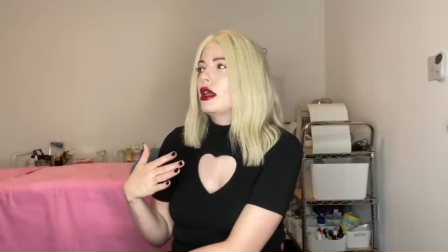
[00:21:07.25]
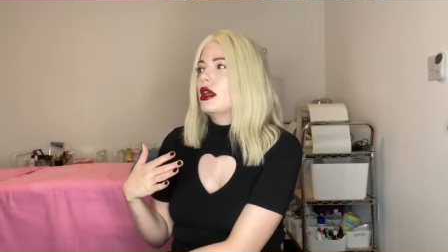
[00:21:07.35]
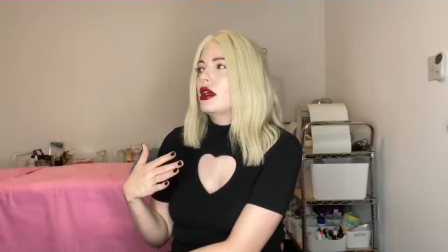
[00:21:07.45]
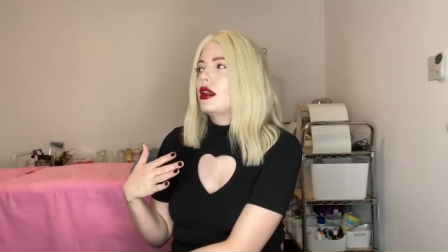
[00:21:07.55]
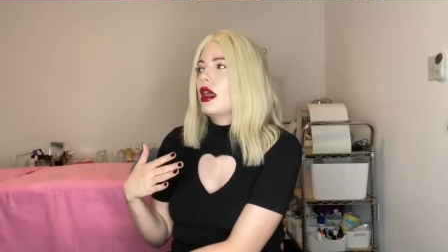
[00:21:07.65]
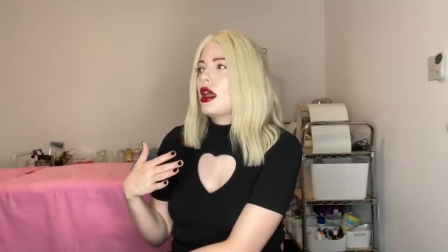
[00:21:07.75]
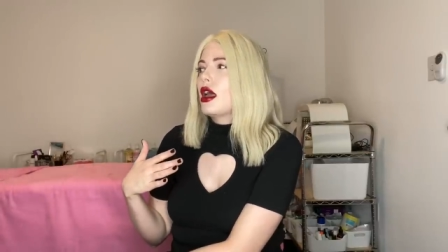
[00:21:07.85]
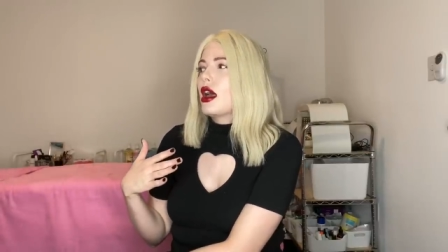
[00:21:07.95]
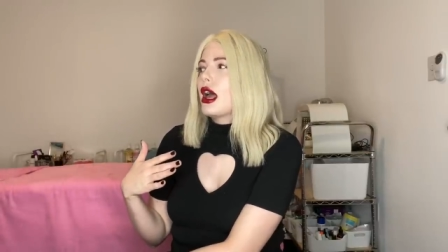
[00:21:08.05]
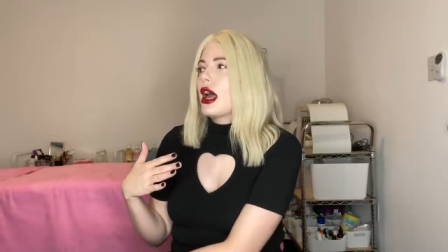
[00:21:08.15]
And
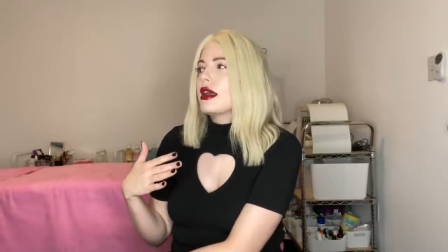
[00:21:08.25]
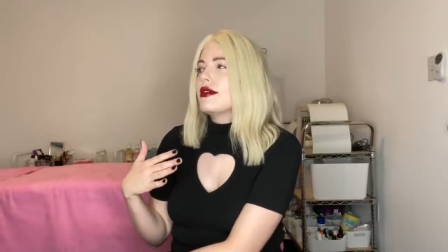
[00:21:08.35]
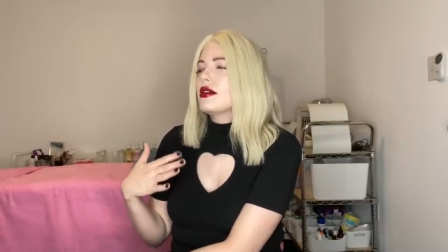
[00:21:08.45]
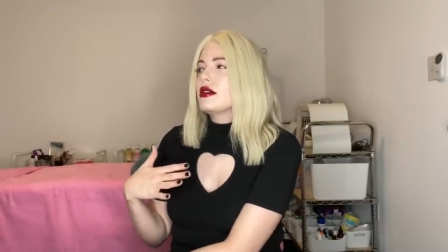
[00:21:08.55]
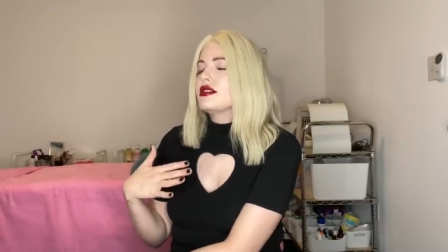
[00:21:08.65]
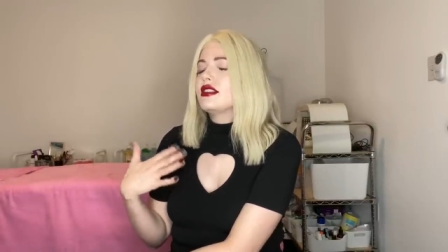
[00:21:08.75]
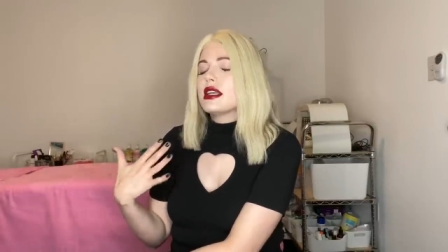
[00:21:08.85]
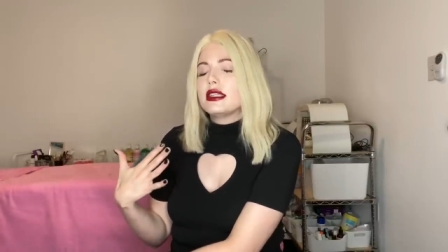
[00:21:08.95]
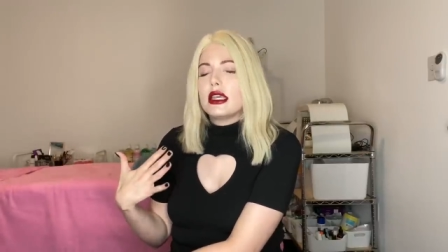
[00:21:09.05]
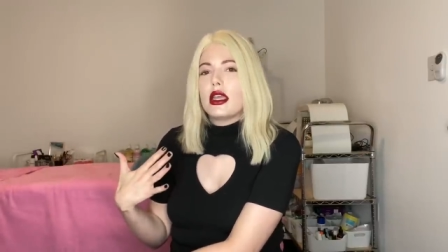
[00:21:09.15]
I said
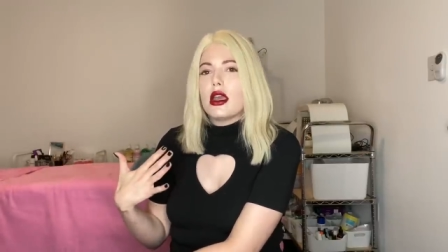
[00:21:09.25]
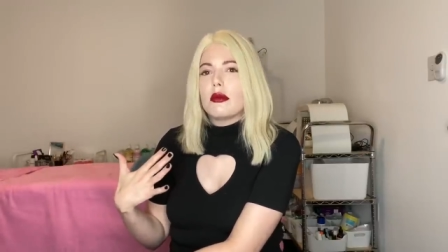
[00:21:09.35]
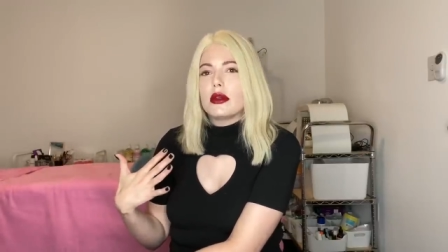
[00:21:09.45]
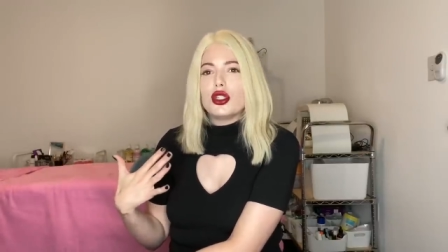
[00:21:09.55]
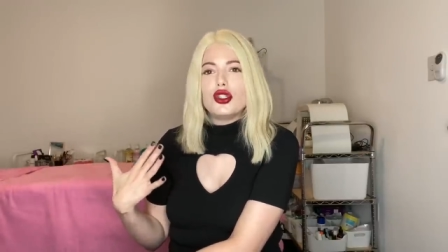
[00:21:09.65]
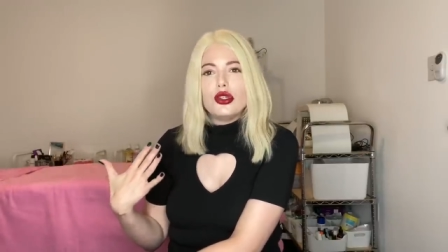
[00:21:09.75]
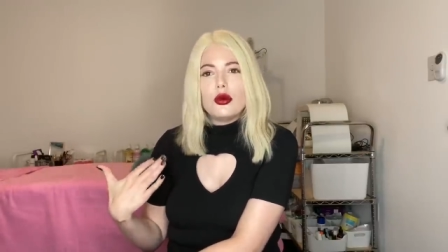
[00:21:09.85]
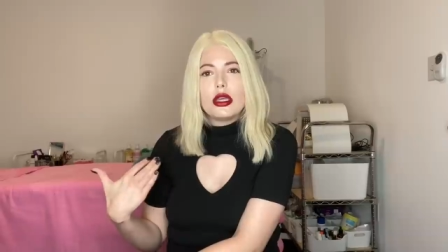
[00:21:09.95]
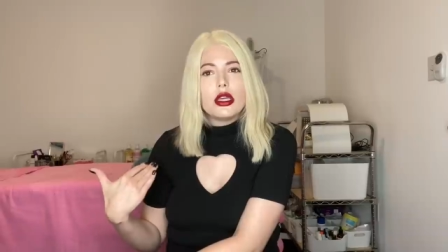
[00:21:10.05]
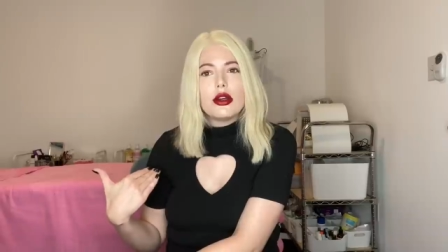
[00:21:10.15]
to him, Do you
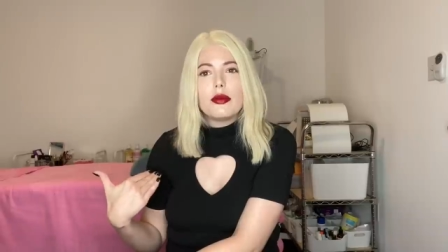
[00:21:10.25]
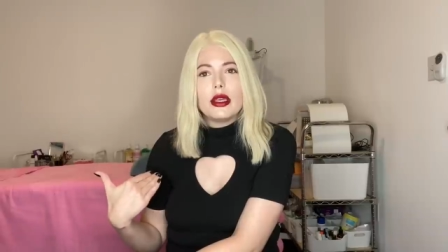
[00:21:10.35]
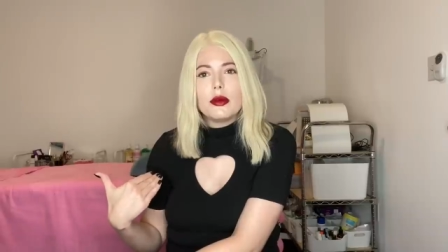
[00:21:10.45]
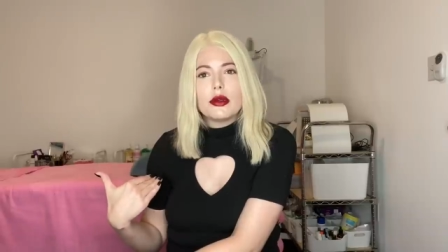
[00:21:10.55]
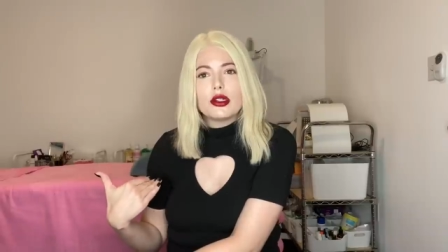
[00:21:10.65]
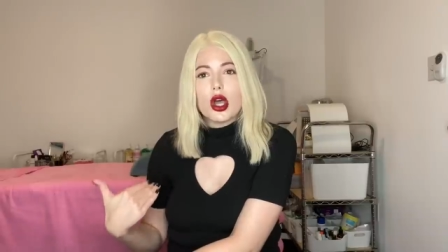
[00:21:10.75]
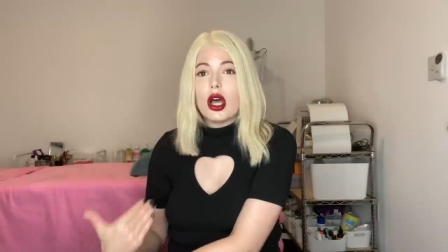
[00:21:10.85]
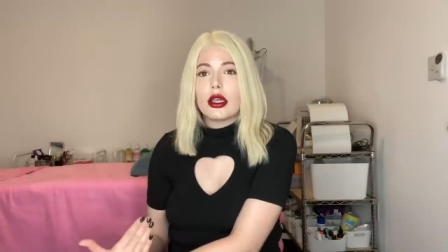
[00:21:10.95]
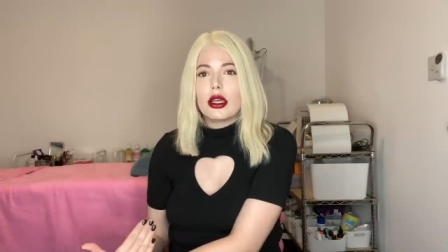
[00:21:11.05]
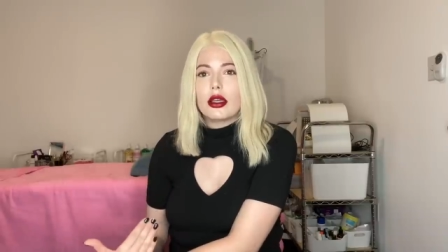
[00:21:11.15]
hear people
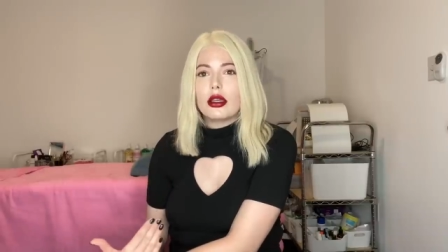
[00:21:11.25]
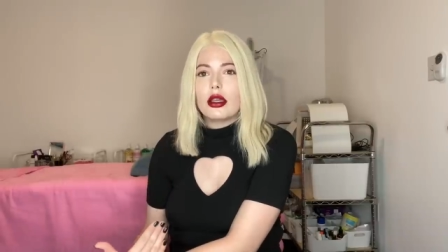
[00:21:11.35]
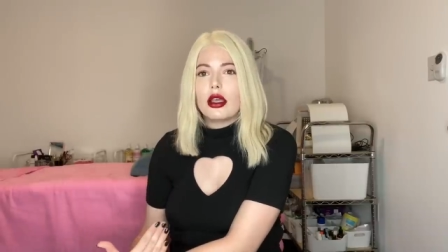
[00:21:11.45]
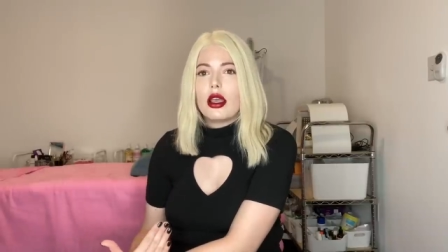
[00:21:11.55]
talking?